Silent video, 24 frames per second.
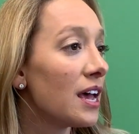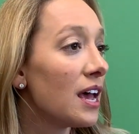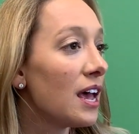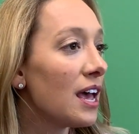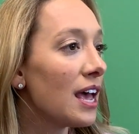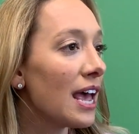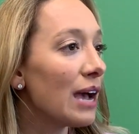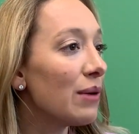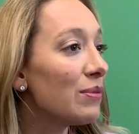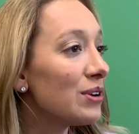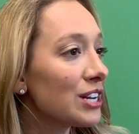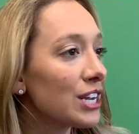
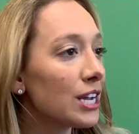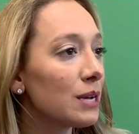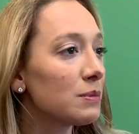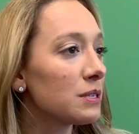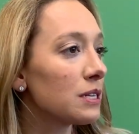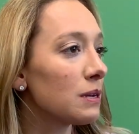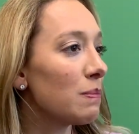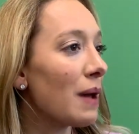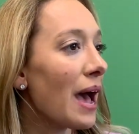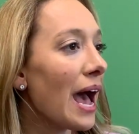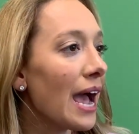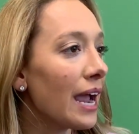And when it comes
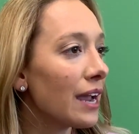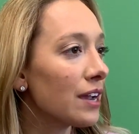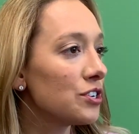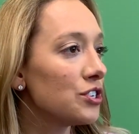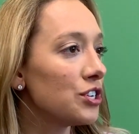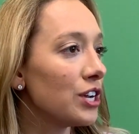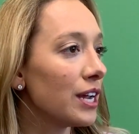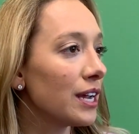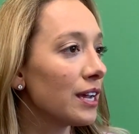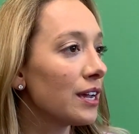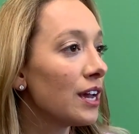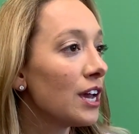to
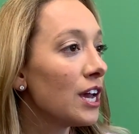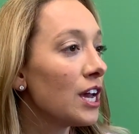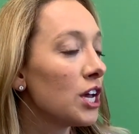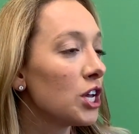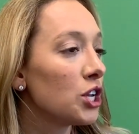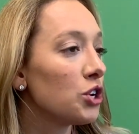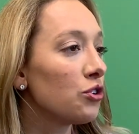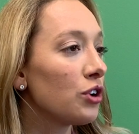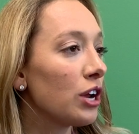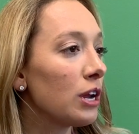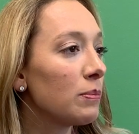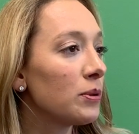packaging,
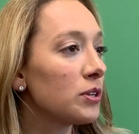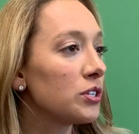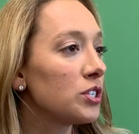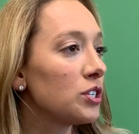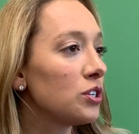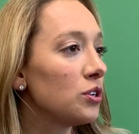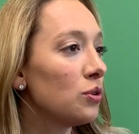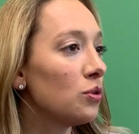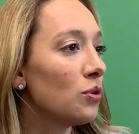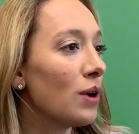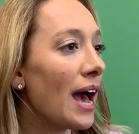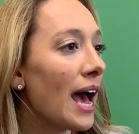you're able
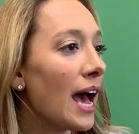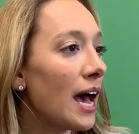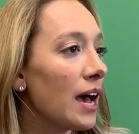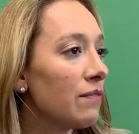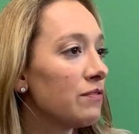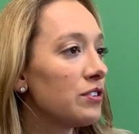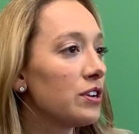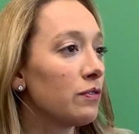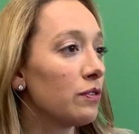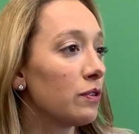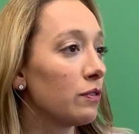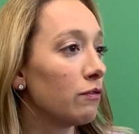to
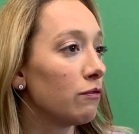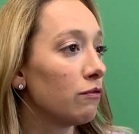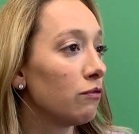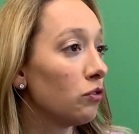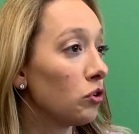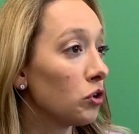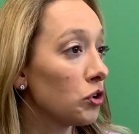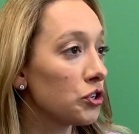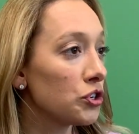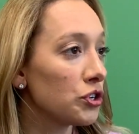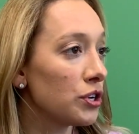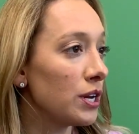have different
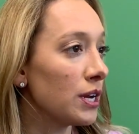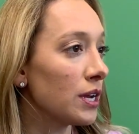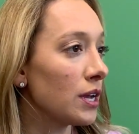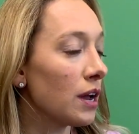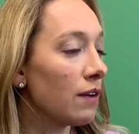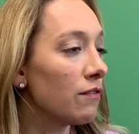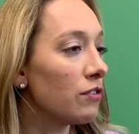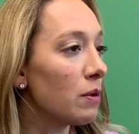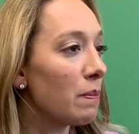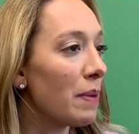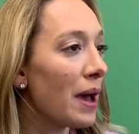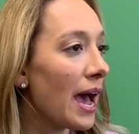versioning
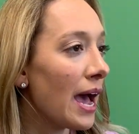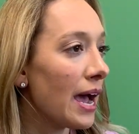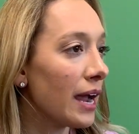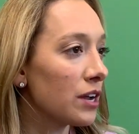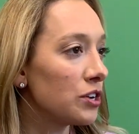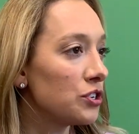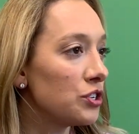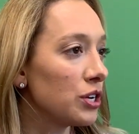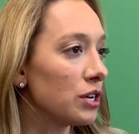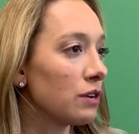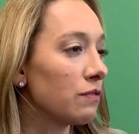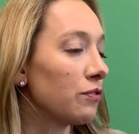of the
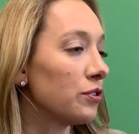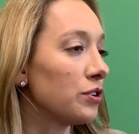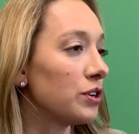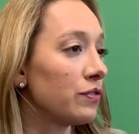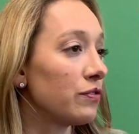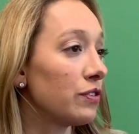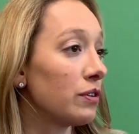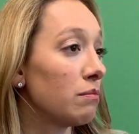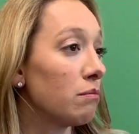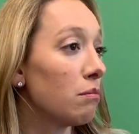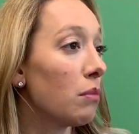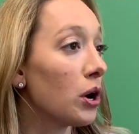packaging for
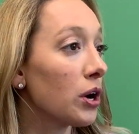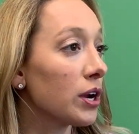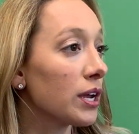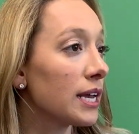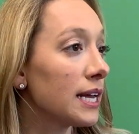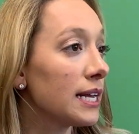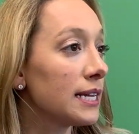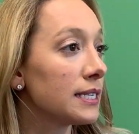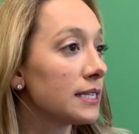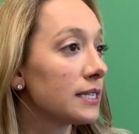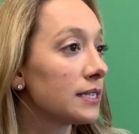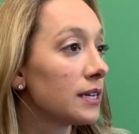different
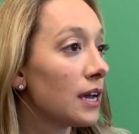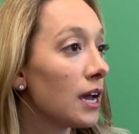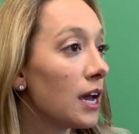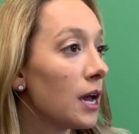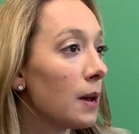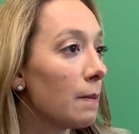markets,